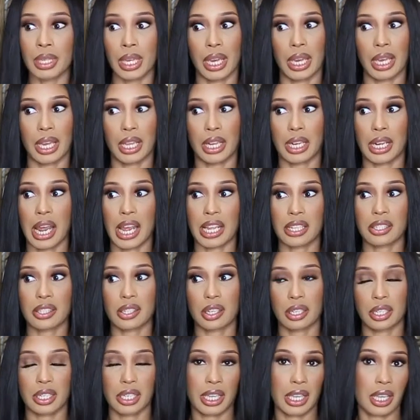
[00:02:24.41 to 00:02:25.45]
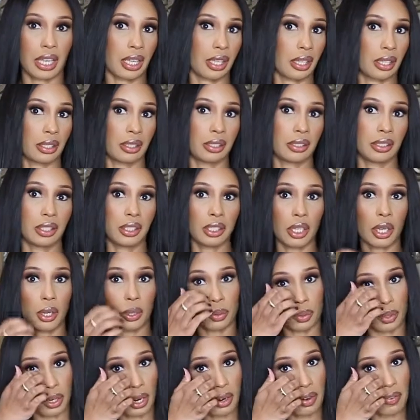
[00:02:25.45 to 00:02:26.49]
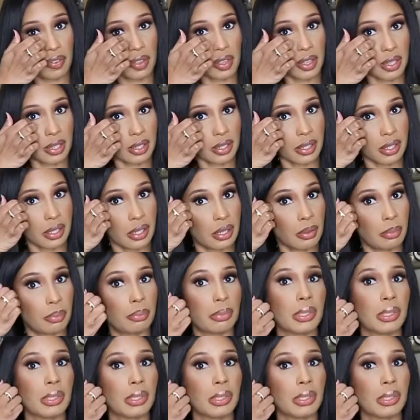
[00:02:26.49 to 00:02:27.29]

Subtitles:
and I started getting, you know, nervous,